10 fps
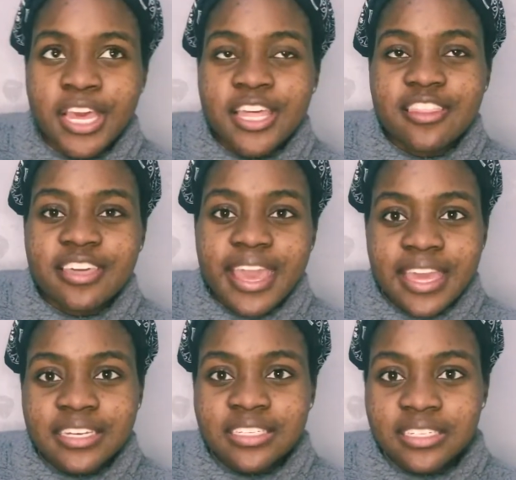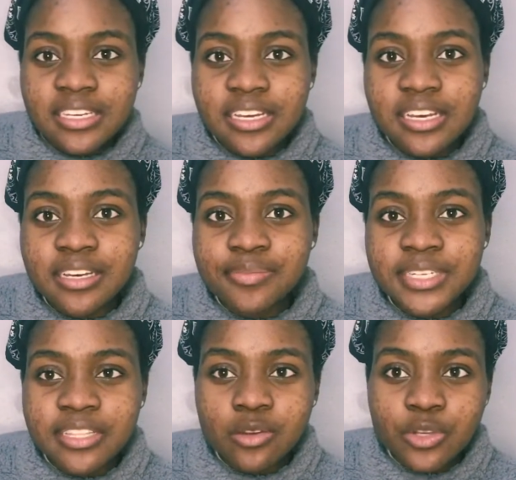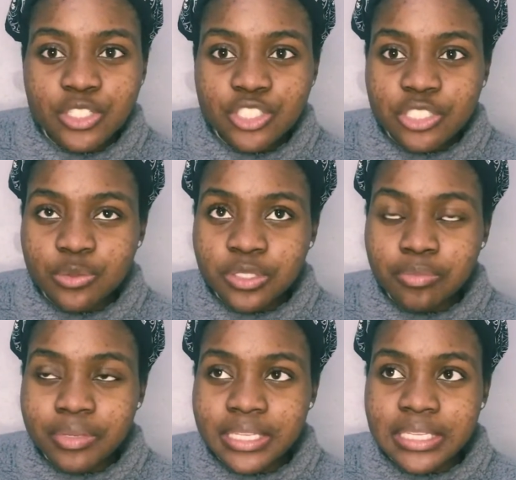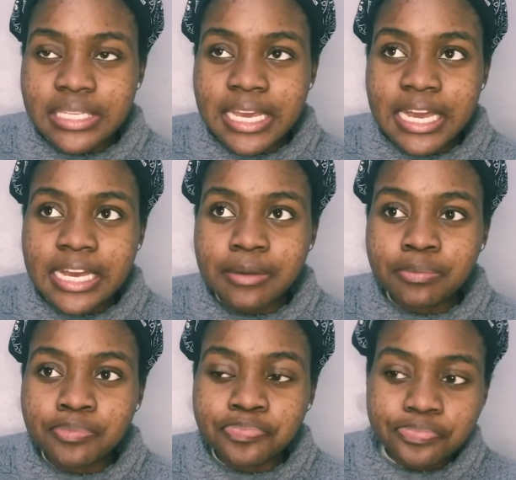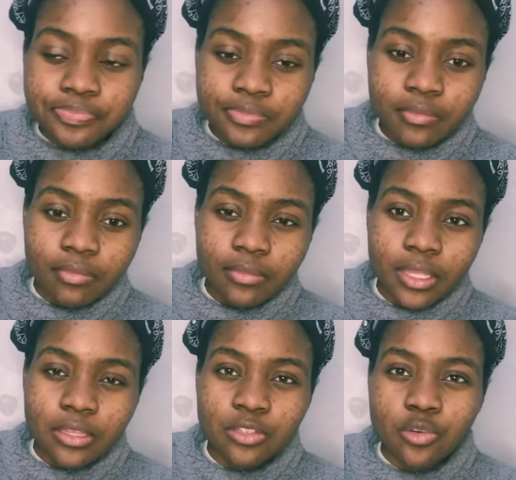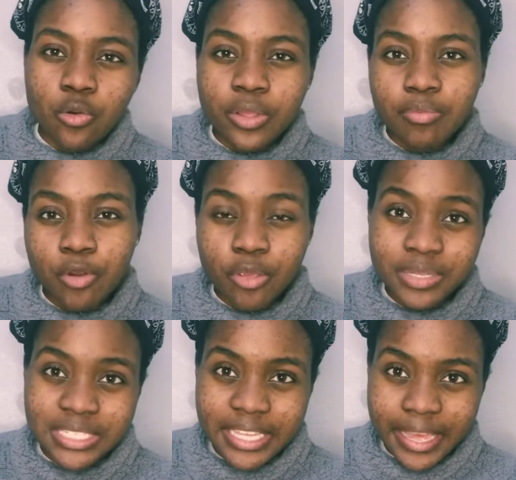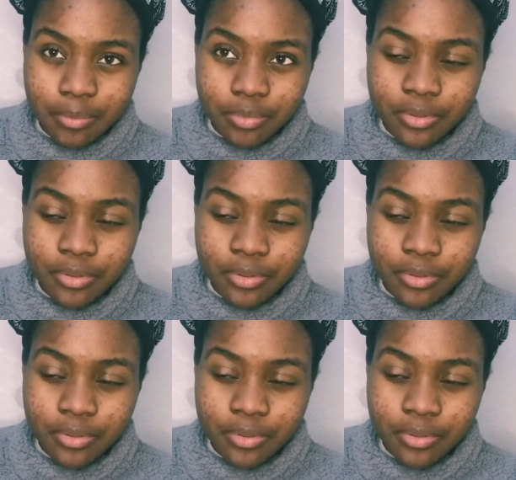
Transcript: Then another question would be, your employment gap.